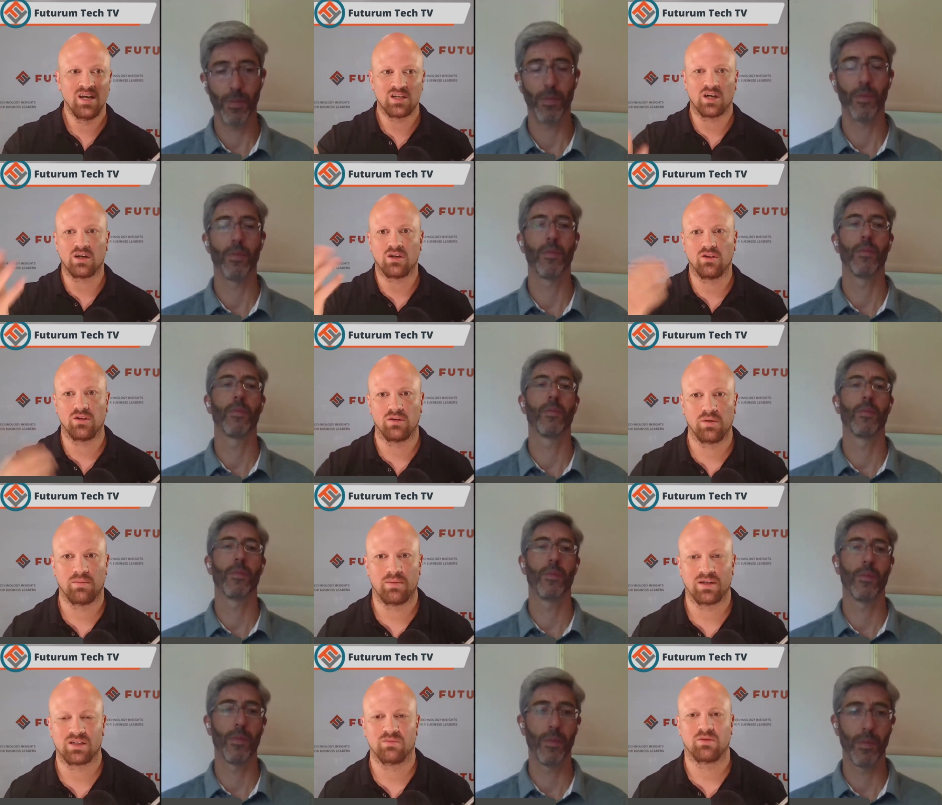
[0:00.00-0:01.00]
Speaker 1: Talk a little bit
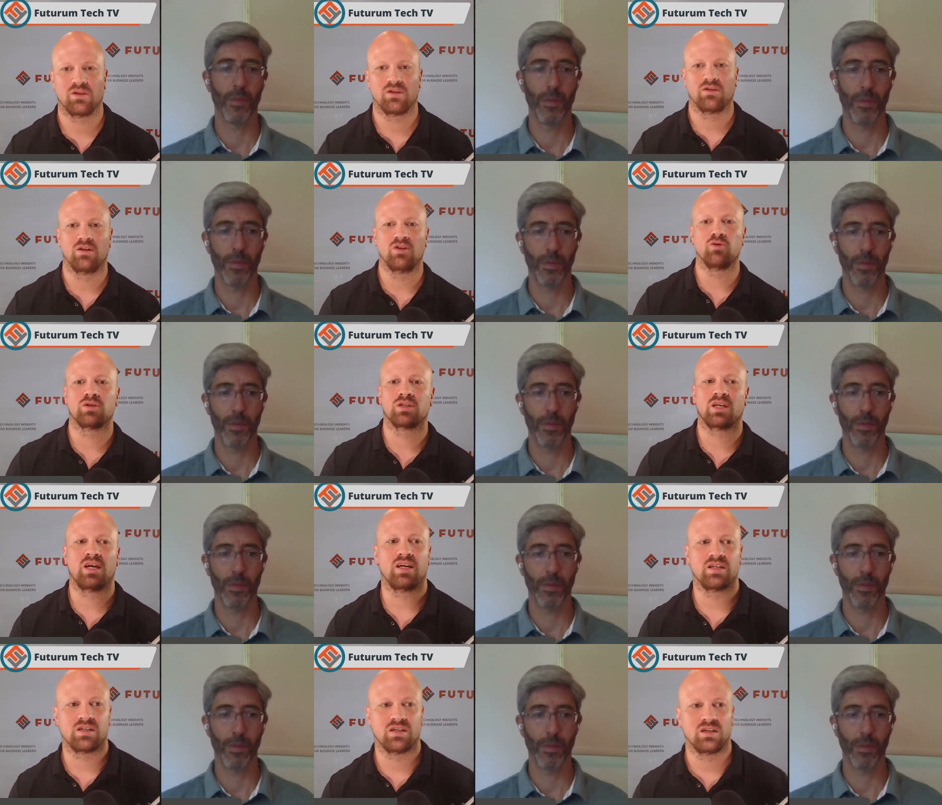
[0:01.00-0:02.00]
about some of the use
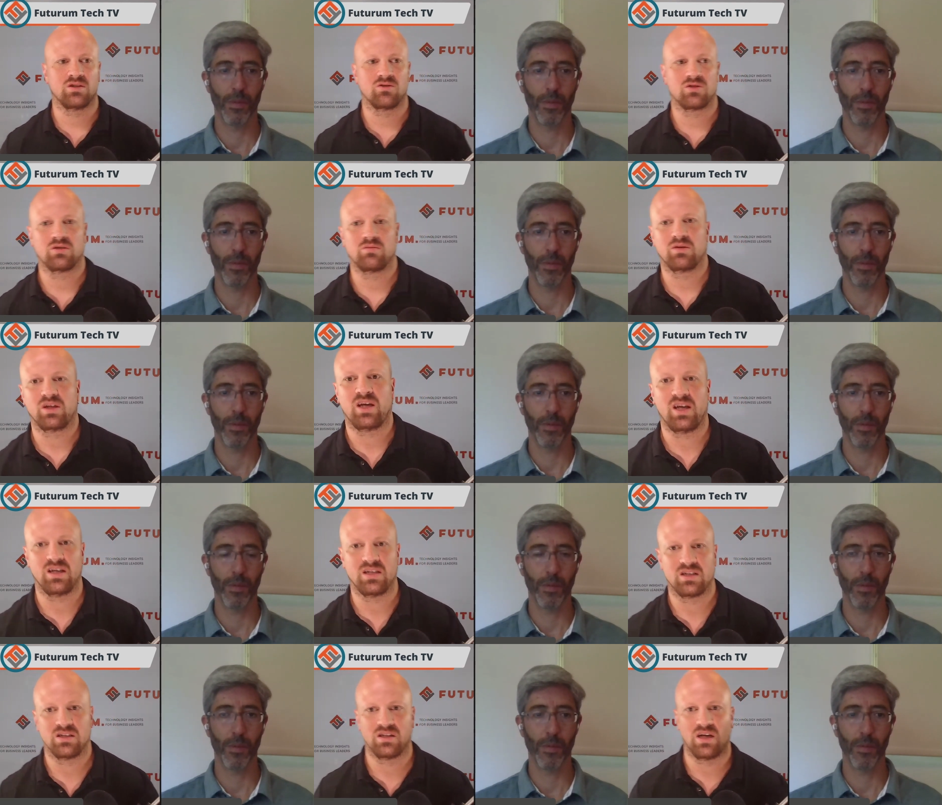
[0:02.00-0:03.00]
cases or some of the
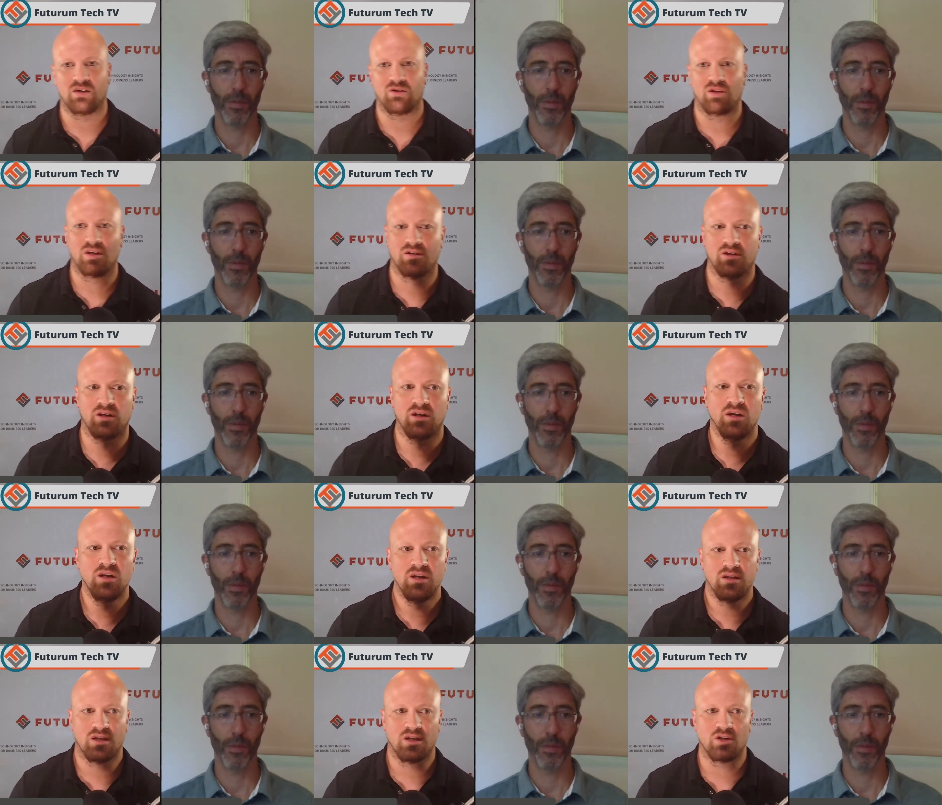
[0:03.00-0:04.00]
cases out there that
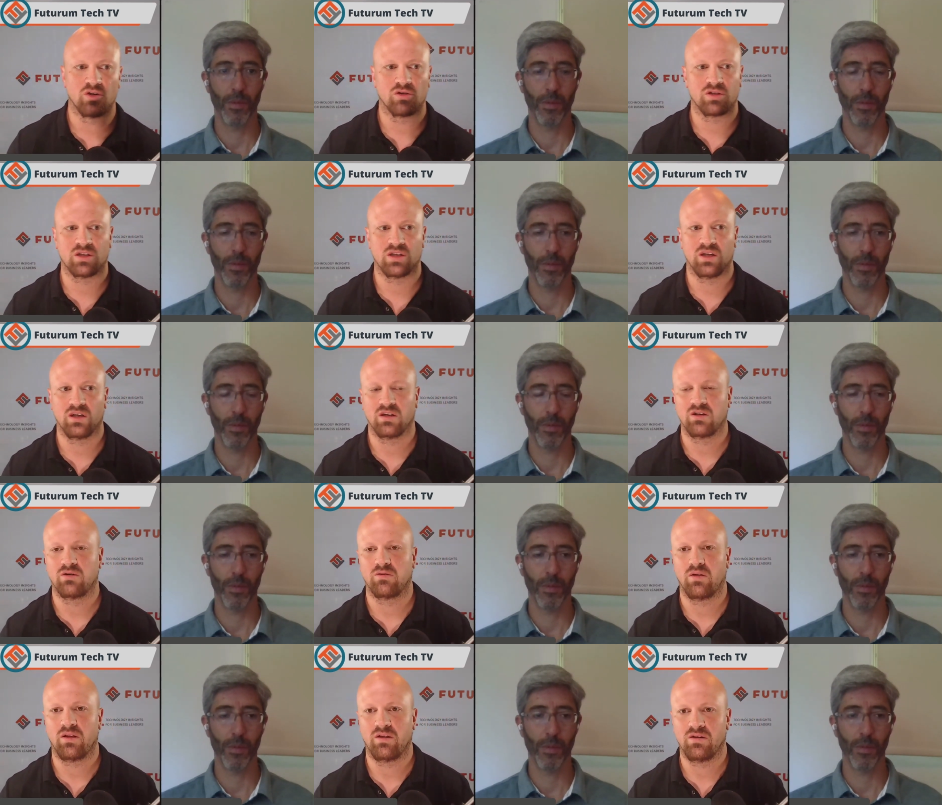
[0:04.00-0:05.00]
you're seeing that
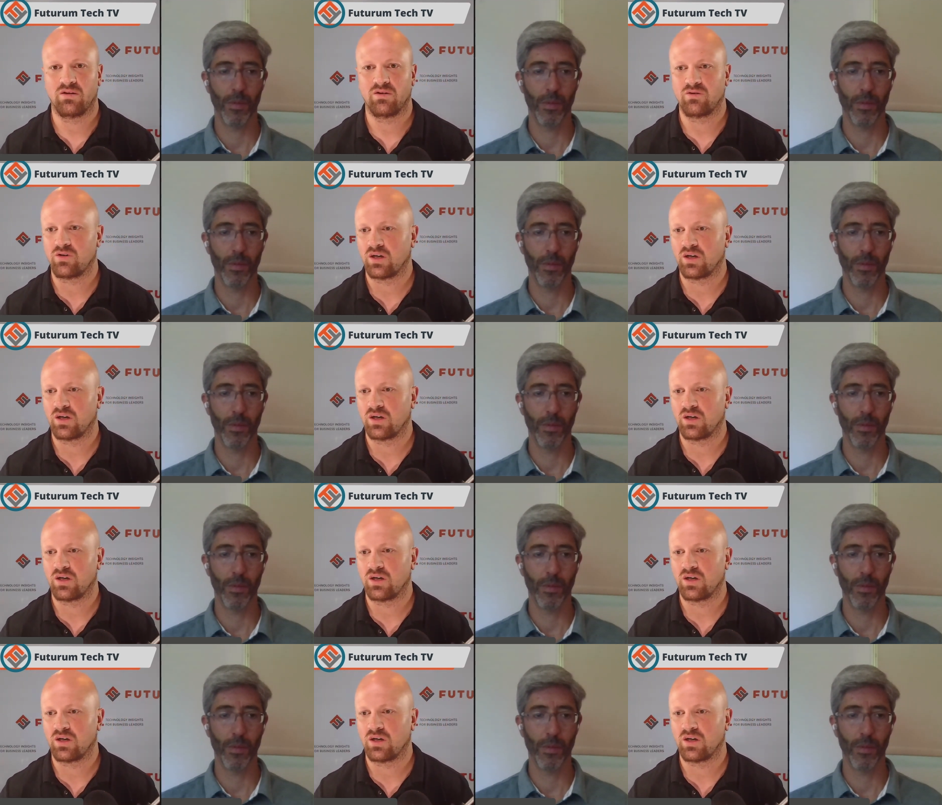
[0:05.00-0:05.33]
are